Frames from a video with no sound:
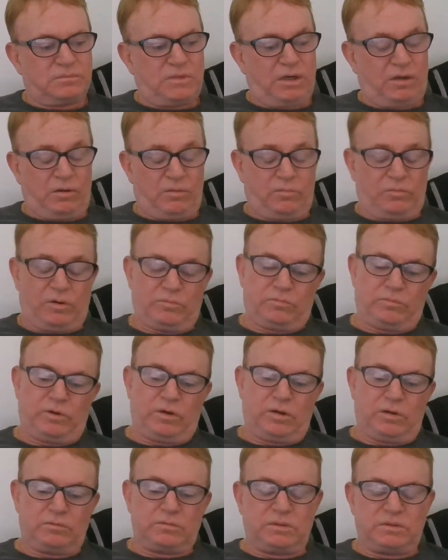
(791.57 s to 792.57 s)
Oh,
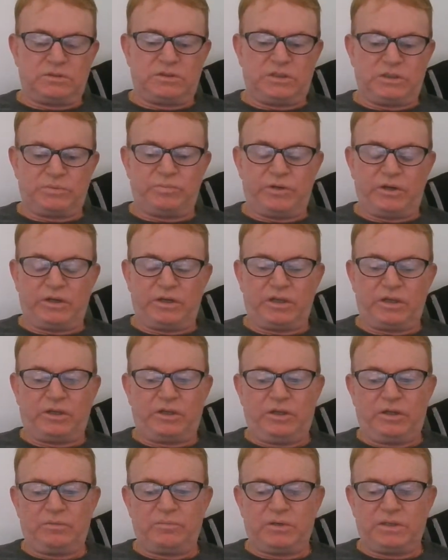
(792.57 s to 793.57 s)
well, just being a
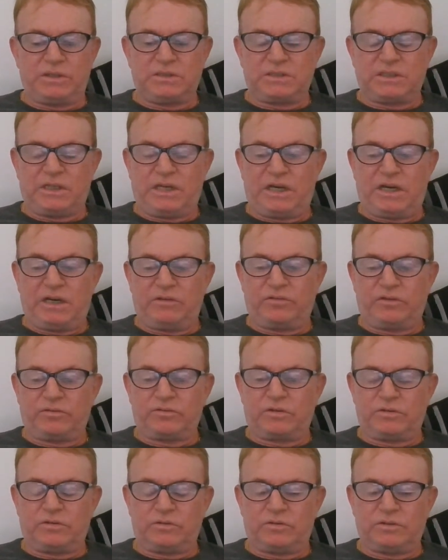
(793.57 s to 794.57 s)
human is enough,
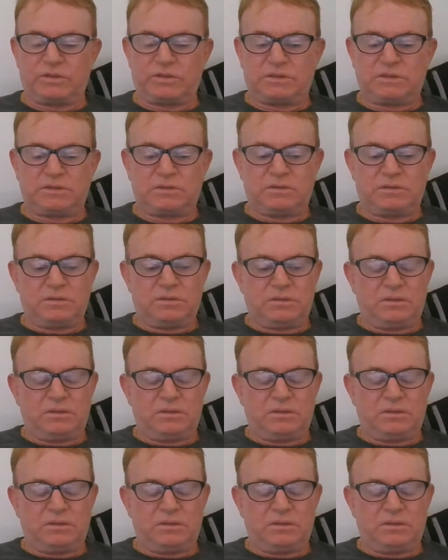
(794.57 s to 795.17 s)
of course.